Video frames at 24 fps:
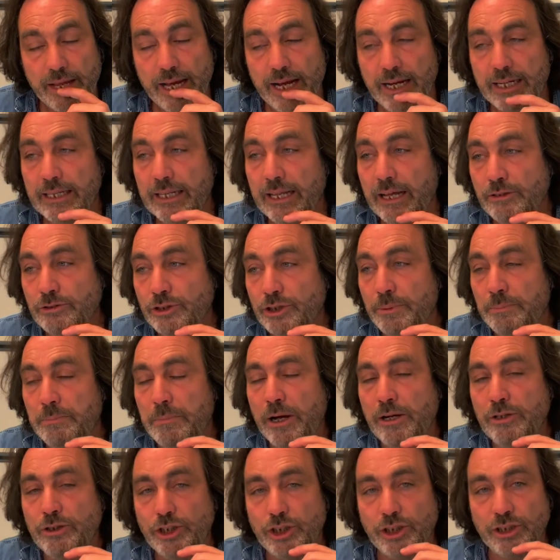And those
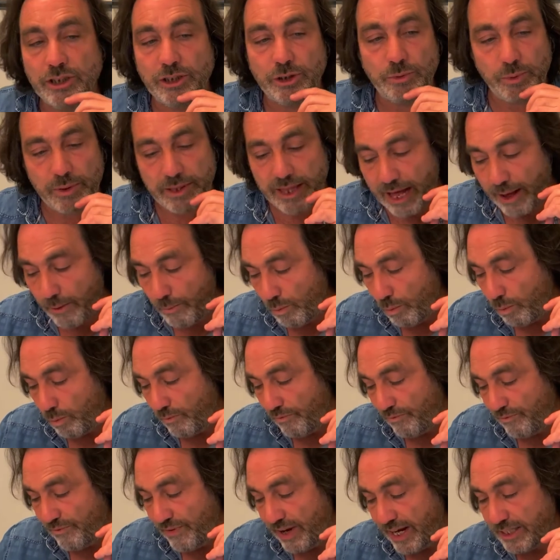emotions with that
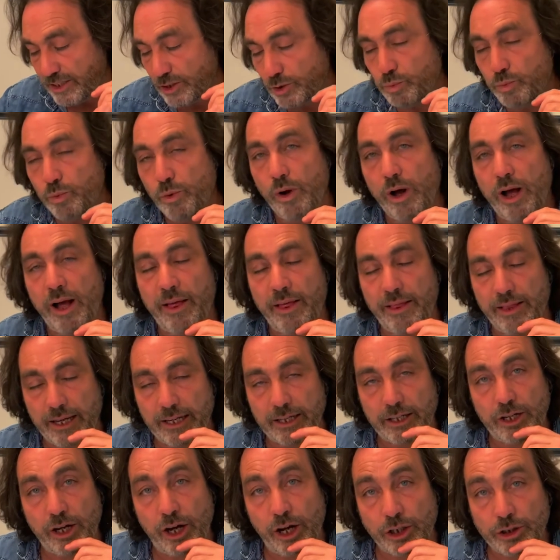fixed
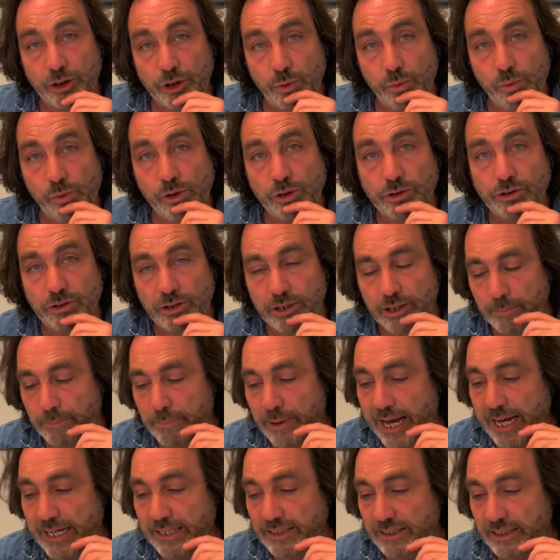cardinal water at the
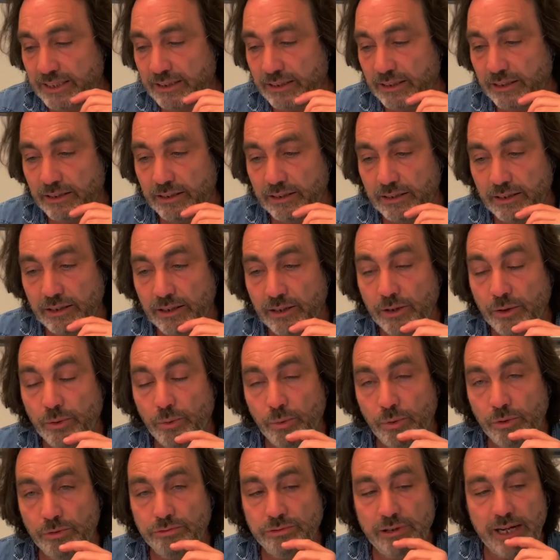base
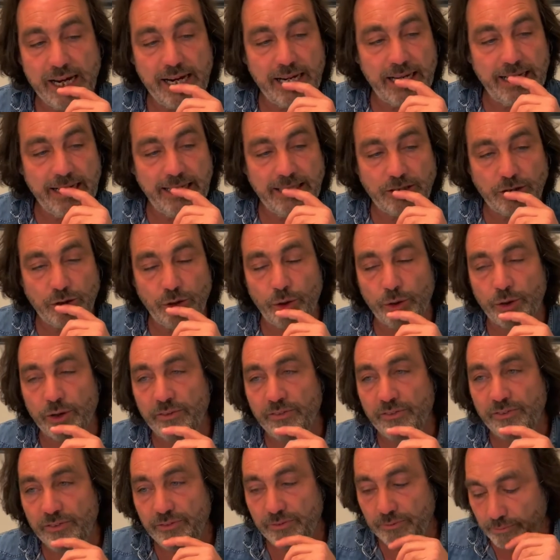will really sort
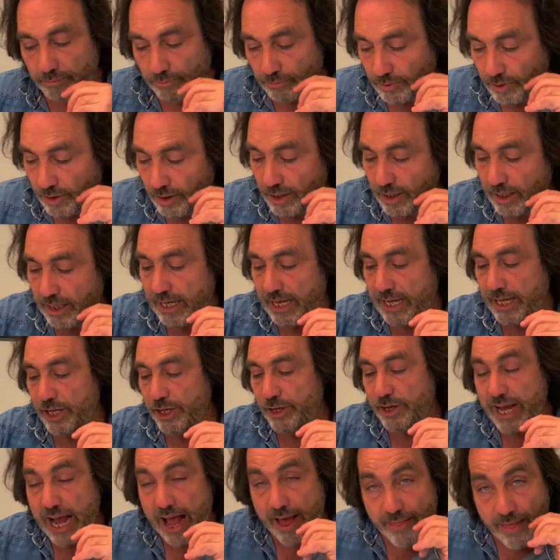of,
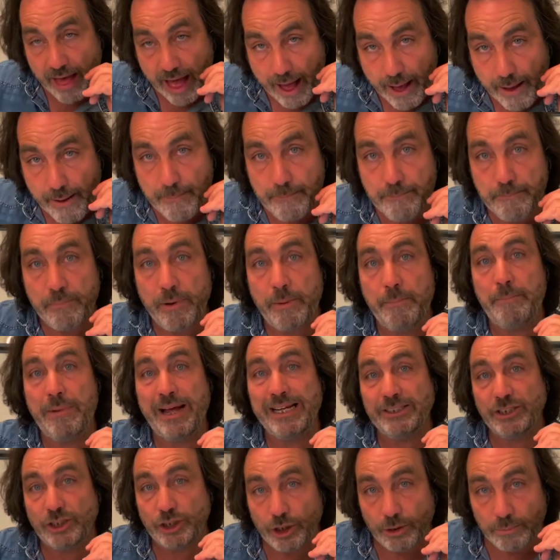you get that
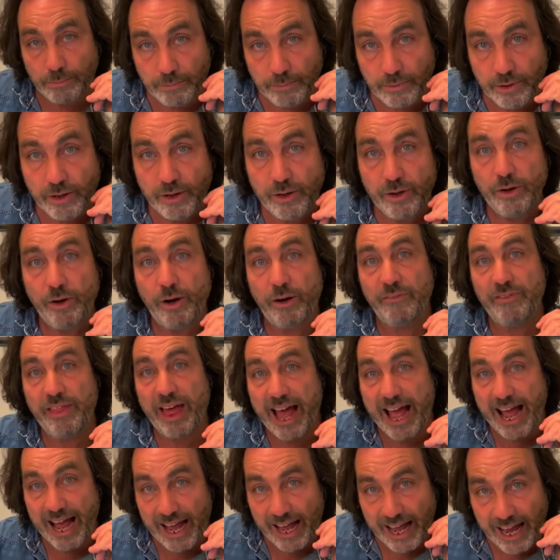momentum of
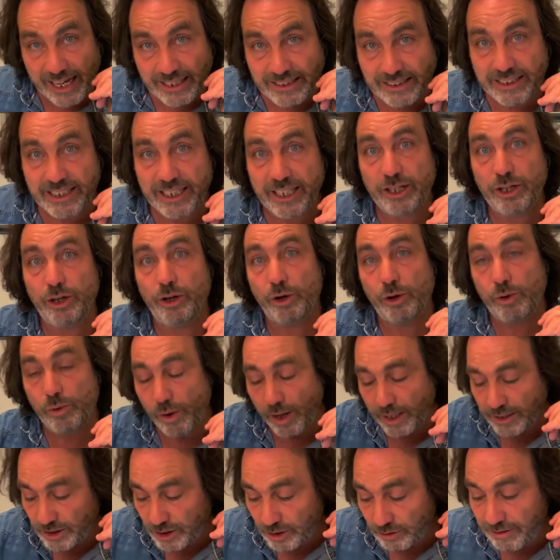that
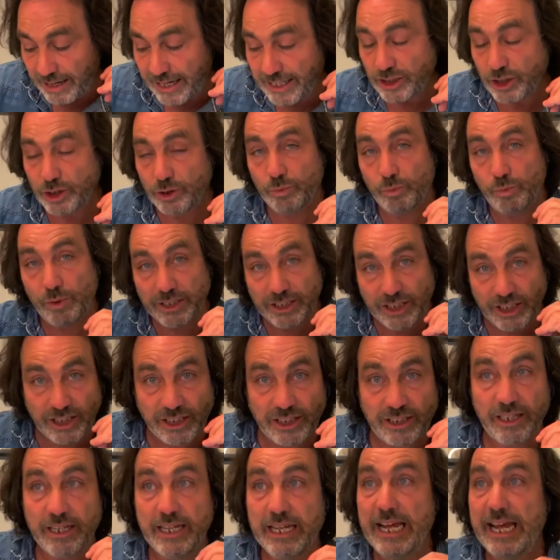anti-clockwise direction, which
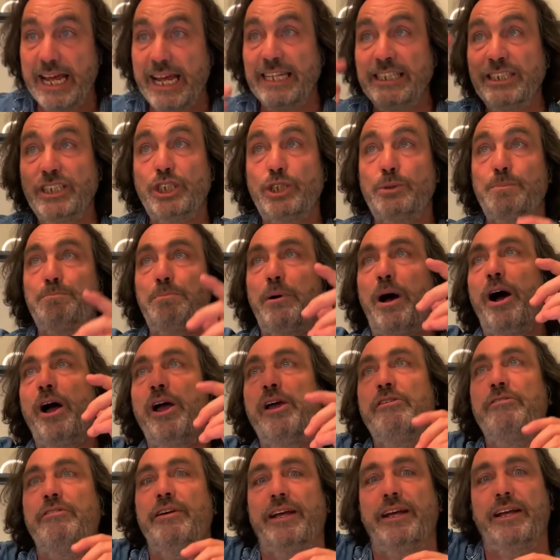is
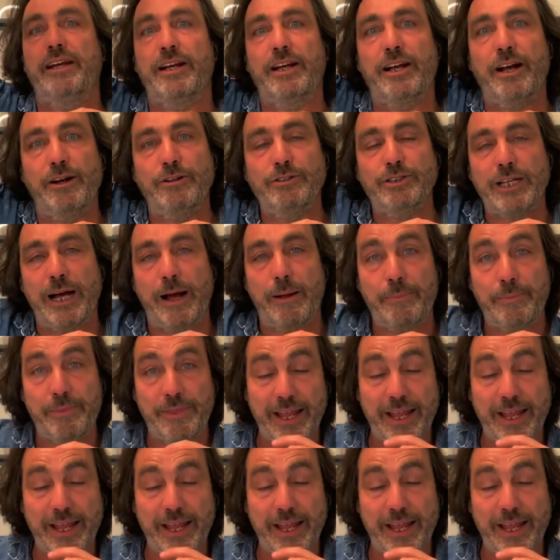inspiring and goes up.